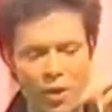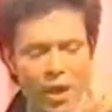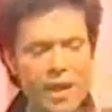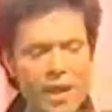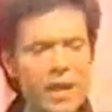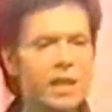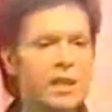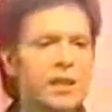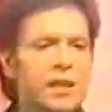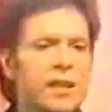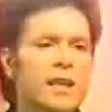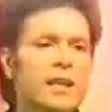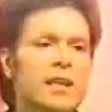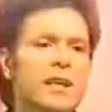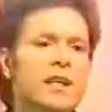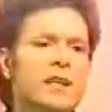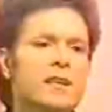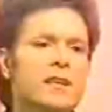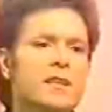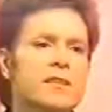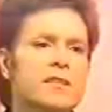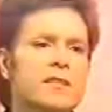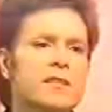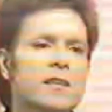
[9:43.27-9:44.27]

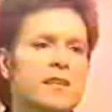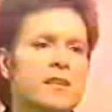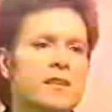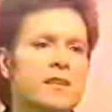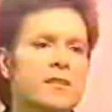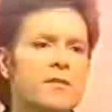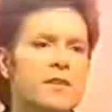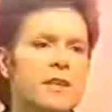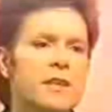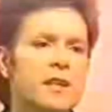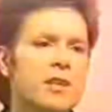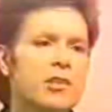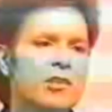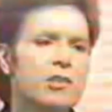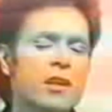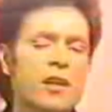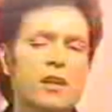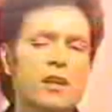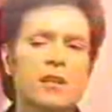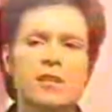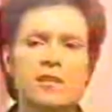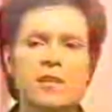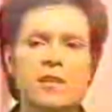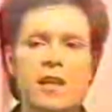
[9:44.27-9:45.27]
regularly in the
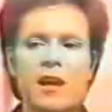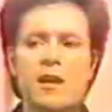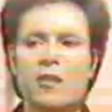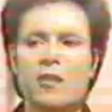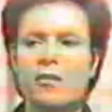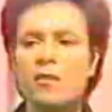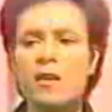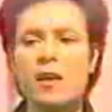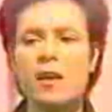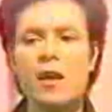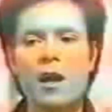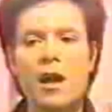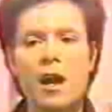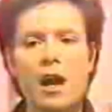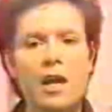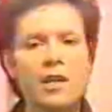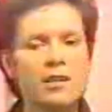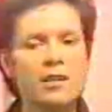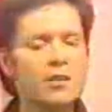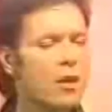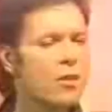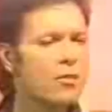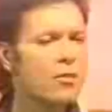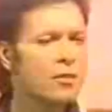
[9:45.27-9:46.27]
village and the town,
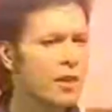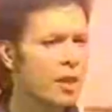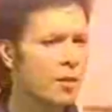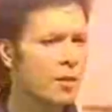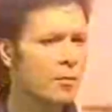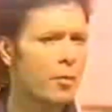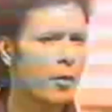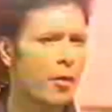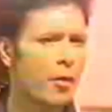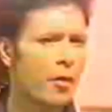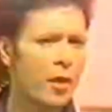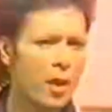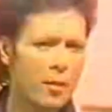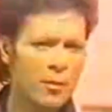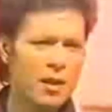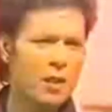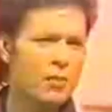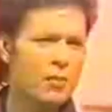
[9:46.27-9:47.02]
I don't get bothered.